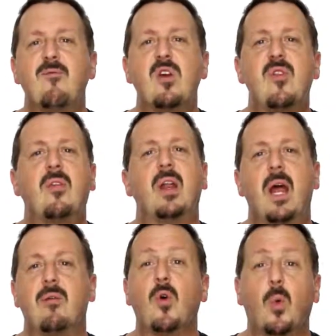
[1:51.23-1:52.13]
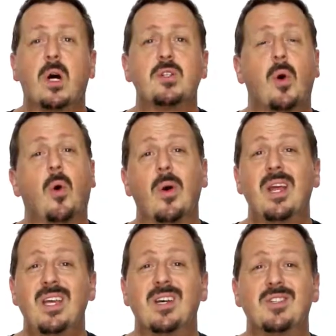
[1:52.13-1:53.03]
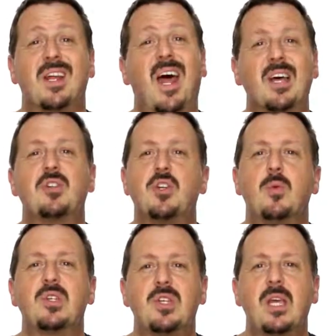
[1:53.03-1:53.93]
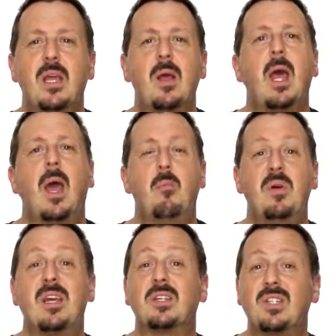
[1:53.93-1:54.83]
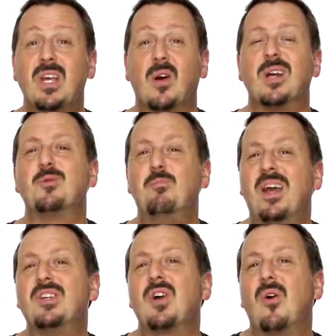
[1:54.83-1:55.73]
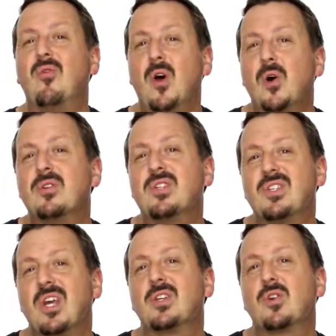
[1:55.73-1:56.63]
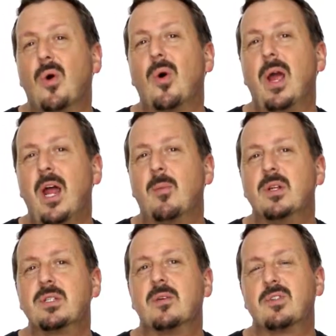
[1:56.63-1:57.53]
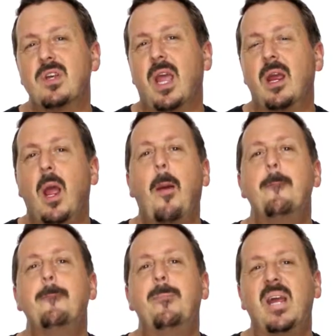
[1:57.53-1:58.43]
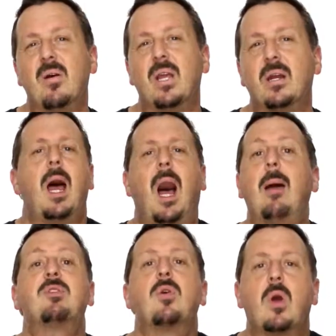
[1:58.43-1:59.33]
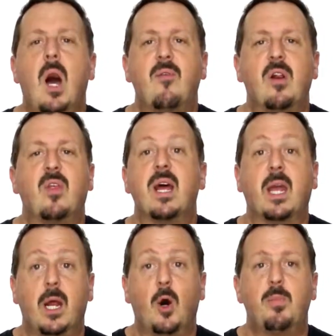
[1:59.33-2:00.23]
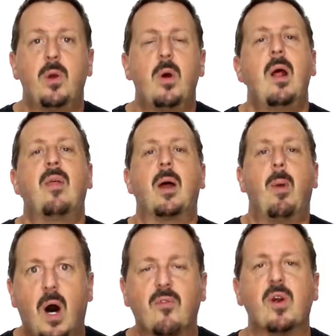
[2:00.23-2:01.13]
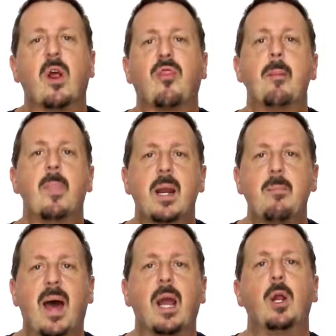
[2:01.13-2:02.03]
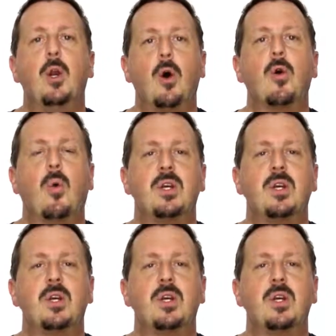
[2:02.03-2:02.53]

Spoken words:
Everything that ever was or is that has to do with singing and being a singer is based on those 6 core elements of singing. Period. I'm so confident that I can help you that I'm offering a money back, no